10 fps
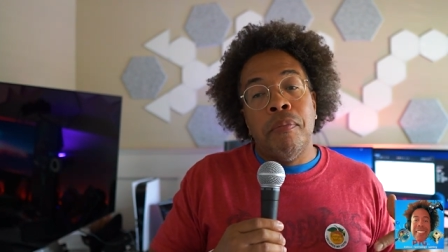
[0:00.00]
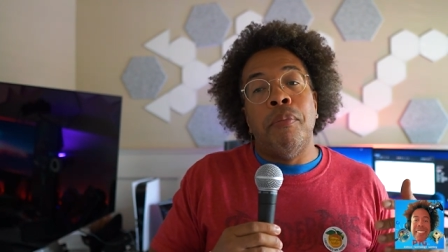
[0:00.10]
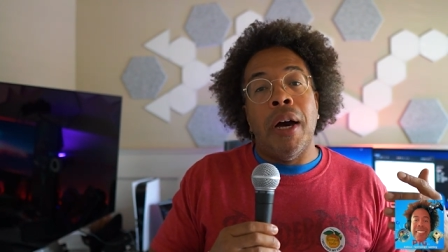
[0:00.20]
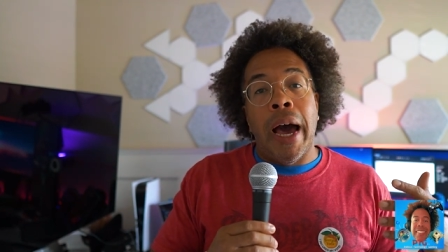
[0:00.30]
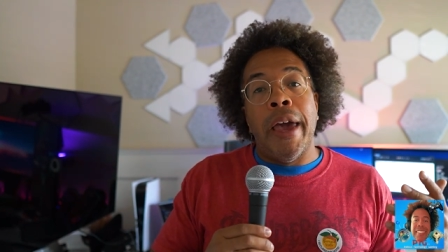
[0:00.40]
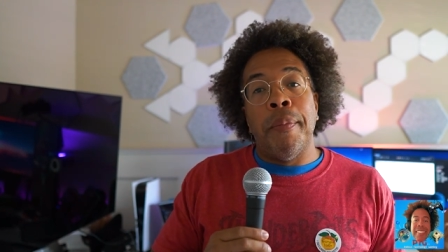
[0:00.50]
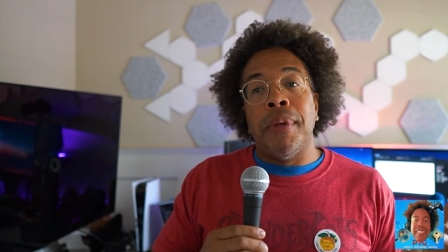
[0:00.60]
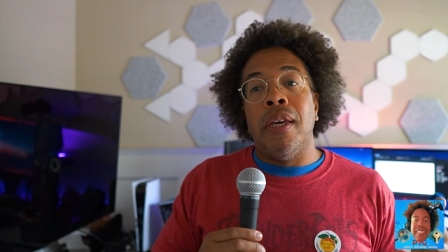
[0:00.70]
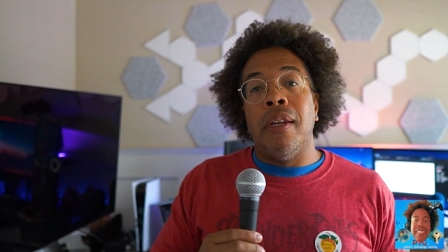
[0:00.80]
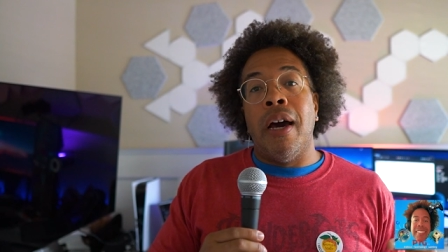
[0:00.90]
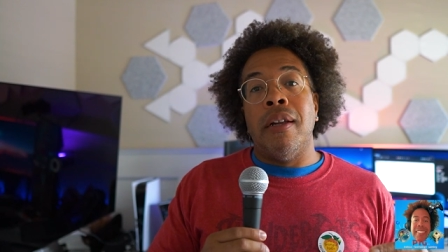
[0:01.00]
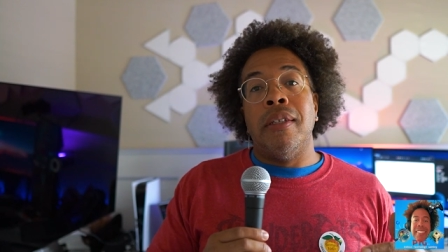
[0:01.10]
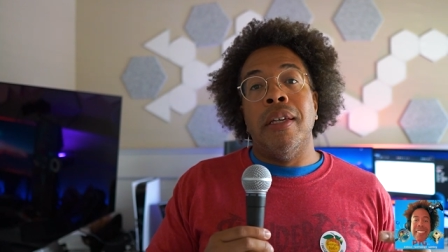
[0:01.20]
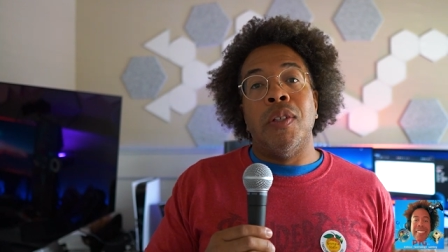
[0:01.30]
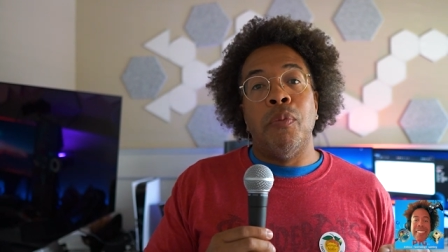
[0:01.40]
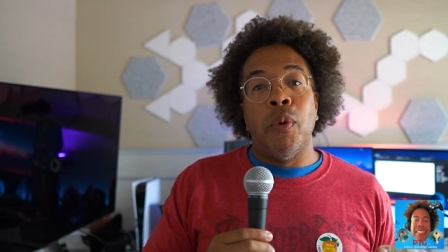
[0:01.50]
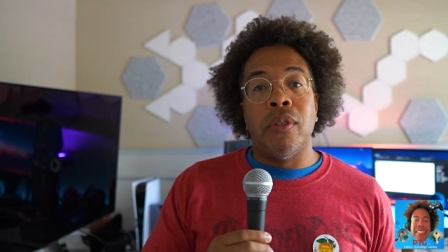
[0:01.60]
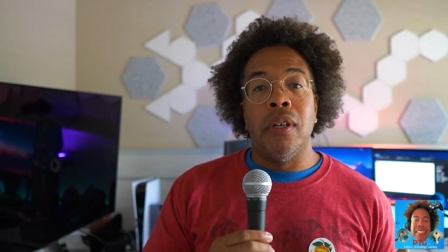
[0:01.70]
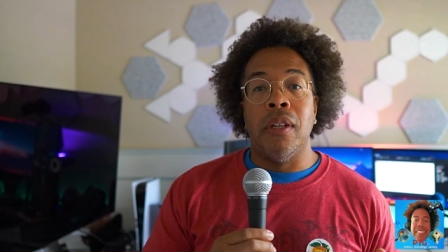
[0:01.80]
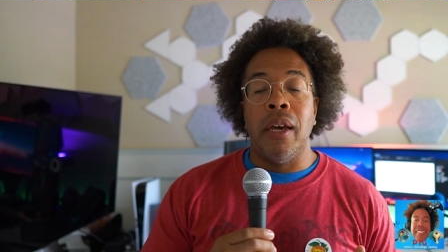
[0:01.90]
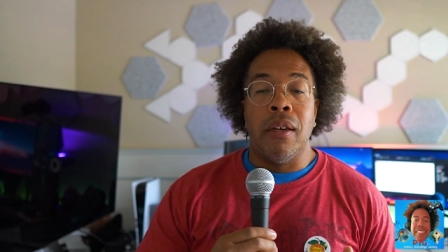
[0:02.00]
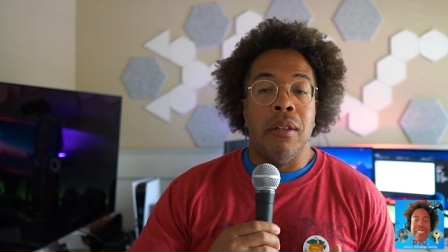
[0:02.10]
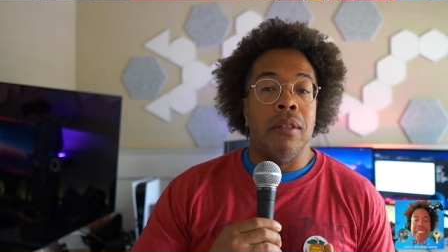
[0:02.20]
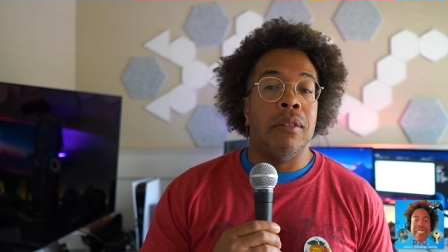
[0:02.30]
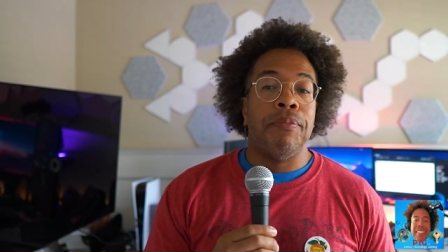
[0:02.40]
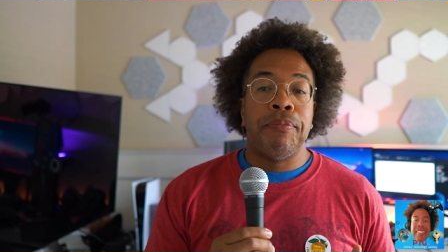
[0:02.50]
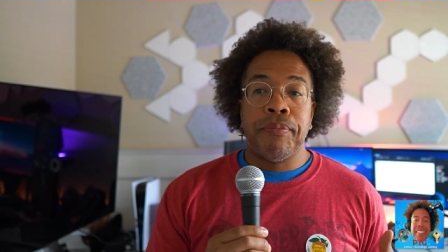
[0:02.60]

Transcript: But I am getting out to get some more sunlight because.